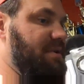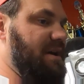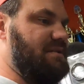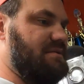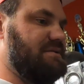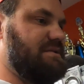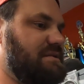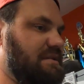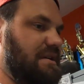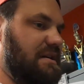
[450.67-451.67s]
panels
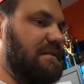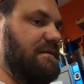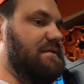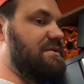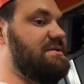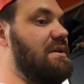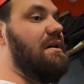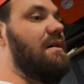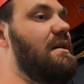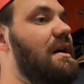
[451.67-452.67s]
for this
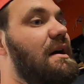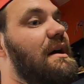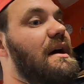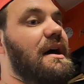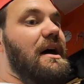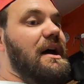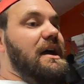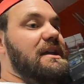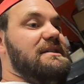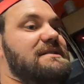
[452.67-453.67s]
car.
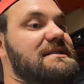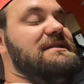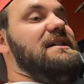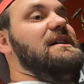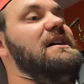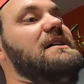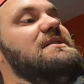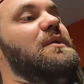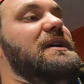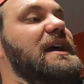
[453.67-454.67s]
This is a
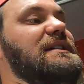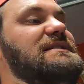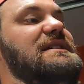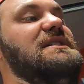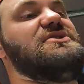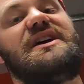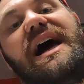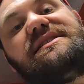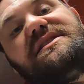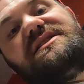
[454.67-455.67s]
2018
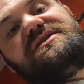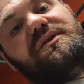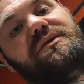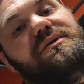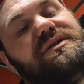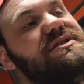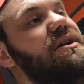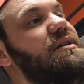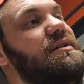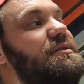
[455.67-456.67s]
chassis, so it's
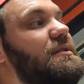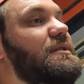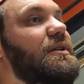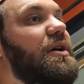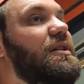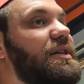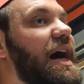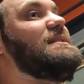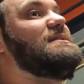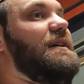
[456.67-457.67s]
all of
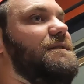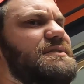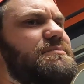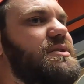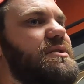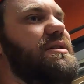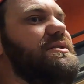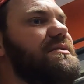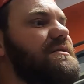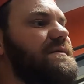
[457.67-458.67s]
that stuff has been on
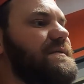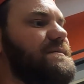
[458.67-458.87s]
here